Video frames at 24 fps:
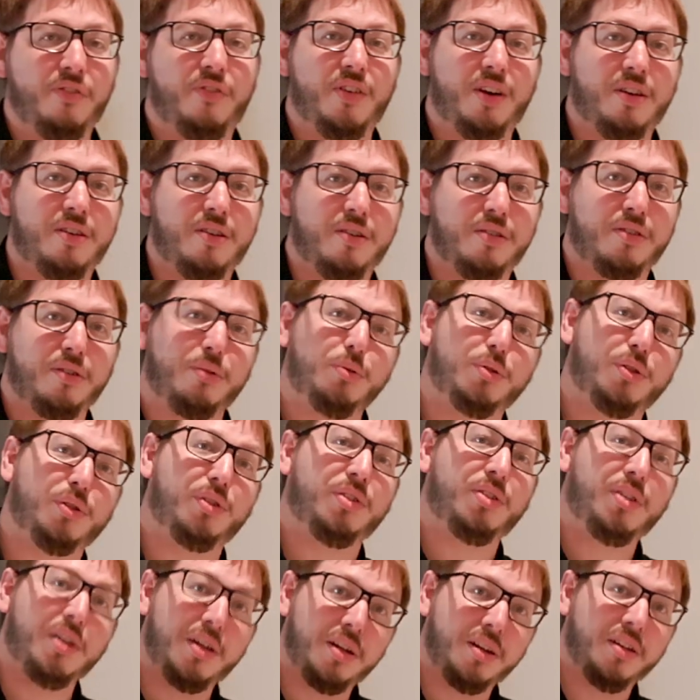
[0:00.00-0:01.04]
I found out there was a
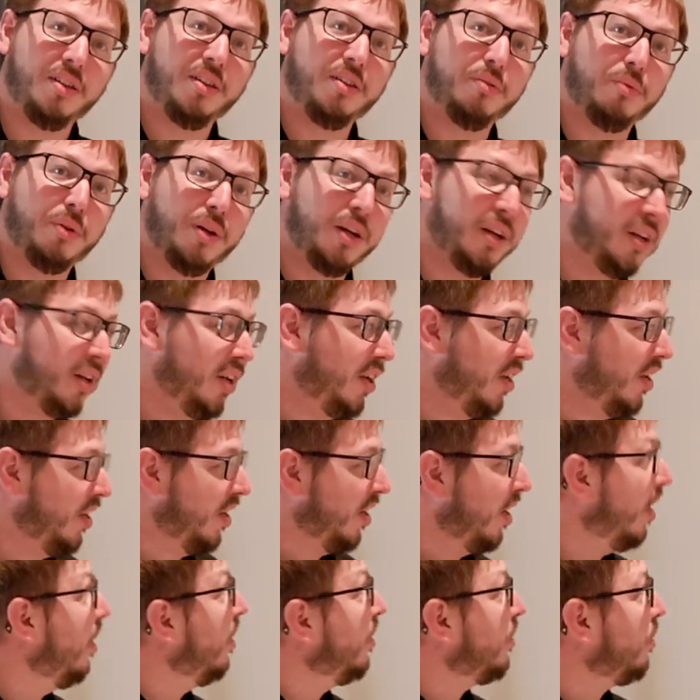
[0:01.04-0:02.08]
stud in the way,
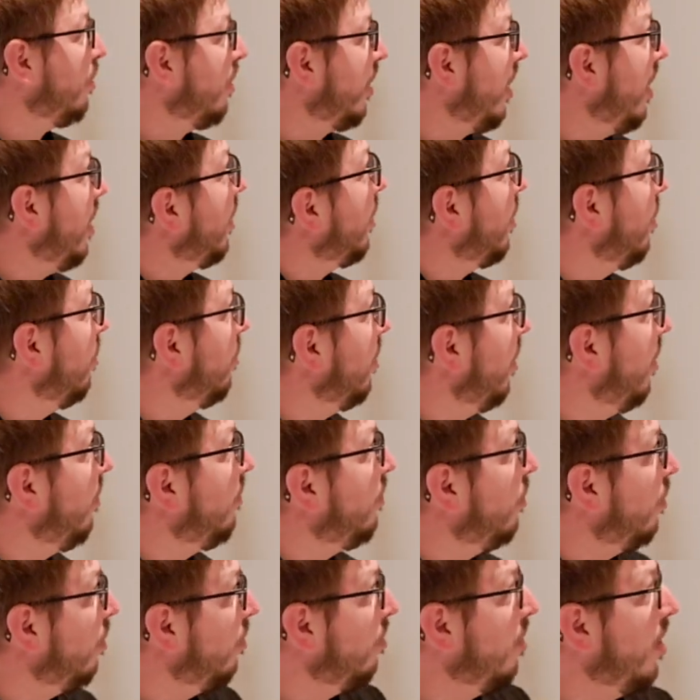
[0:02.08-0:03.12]
so I can't go
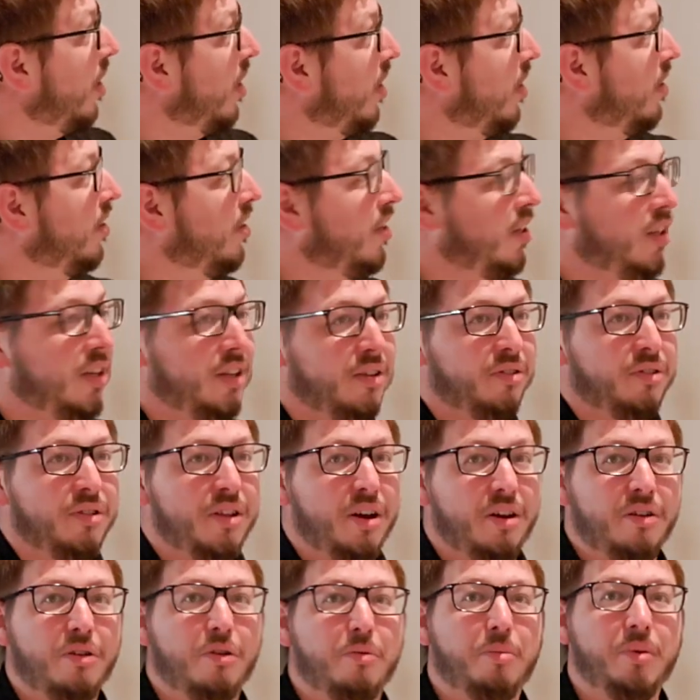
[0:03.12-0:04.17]
left or right
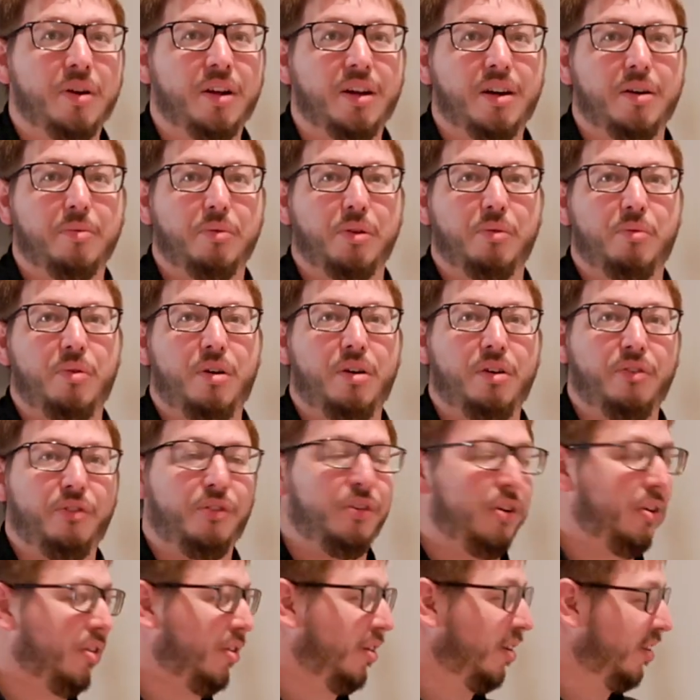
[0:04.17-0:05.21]
without opening up the wall
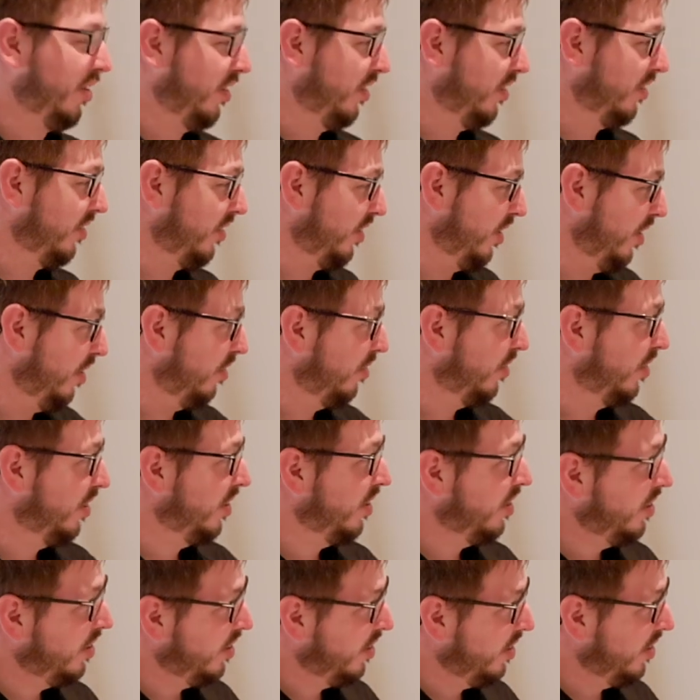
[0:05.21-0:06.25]
further, and so
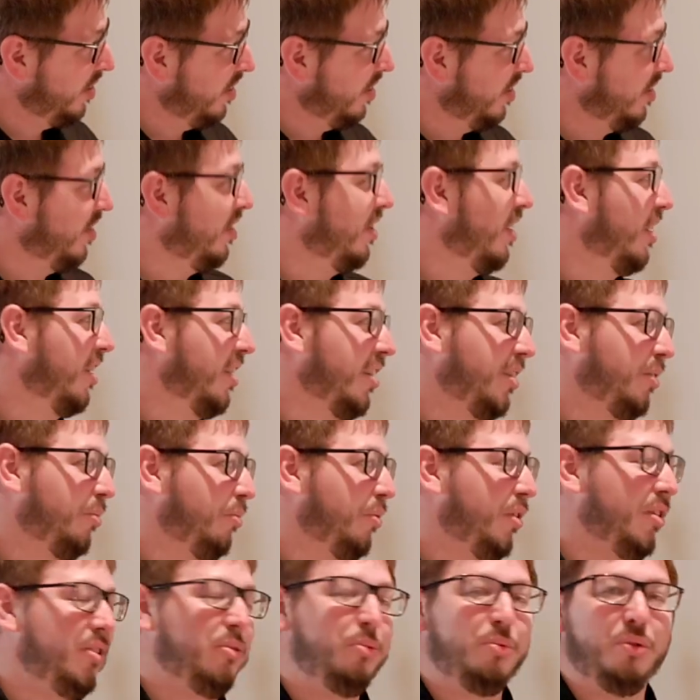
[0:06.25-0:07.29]
I guess
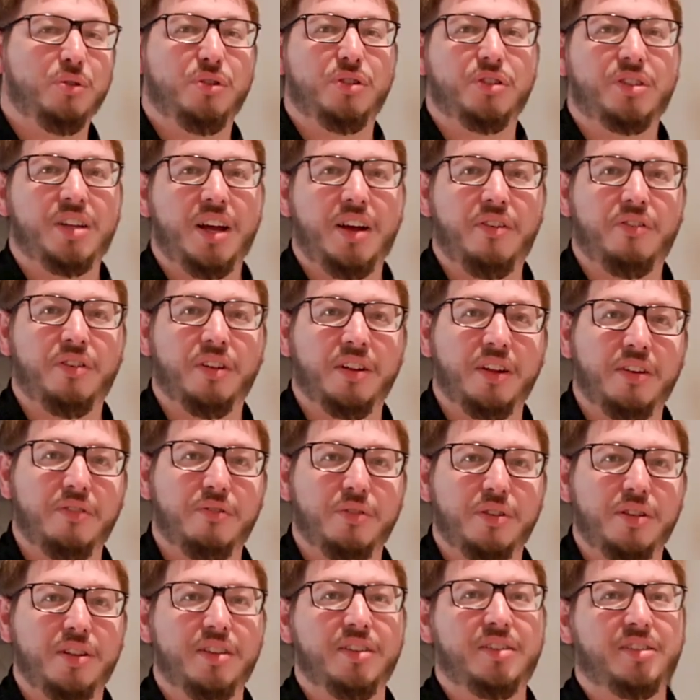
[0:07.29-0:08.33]
we'll just have to live
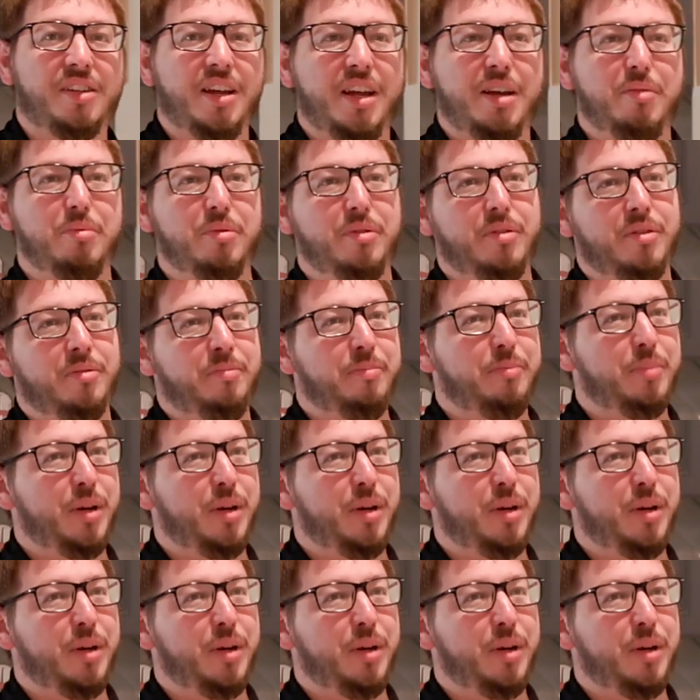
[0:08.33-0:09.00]
with this cable.